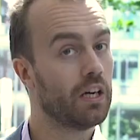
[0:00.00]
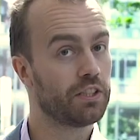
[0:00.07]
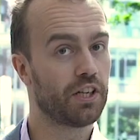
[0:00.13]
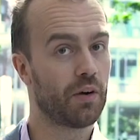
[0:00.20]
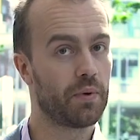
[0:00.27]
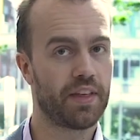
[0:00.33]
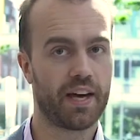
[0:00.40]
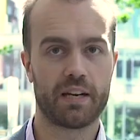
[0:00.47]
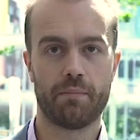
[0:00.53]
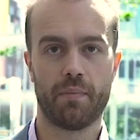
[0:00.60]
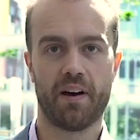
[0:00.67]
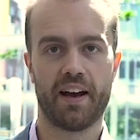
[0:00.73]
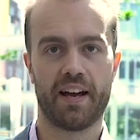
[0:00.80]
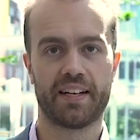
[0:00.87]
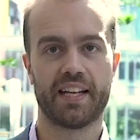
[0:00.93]
So with that in
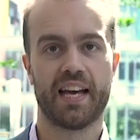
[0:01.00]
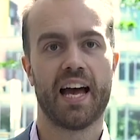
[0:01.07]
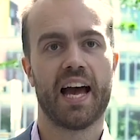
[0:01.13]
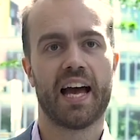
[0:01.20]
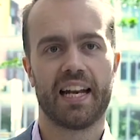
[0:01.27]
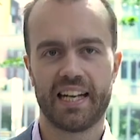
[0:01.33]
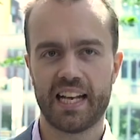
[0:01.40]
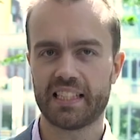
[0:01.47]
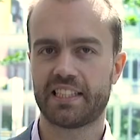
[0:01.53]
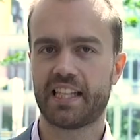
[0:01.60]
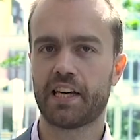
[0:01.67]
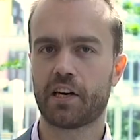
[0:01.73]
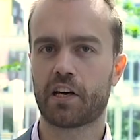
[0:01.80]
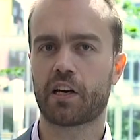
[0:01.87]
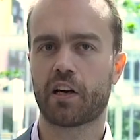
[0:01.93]
mind, let's
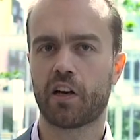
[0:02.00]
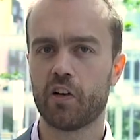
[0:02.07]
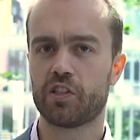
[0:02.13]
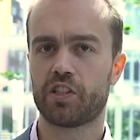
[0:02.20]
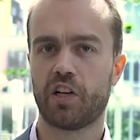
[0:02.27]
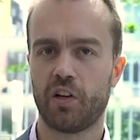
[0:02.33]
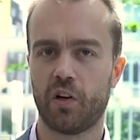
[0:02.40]
take a closer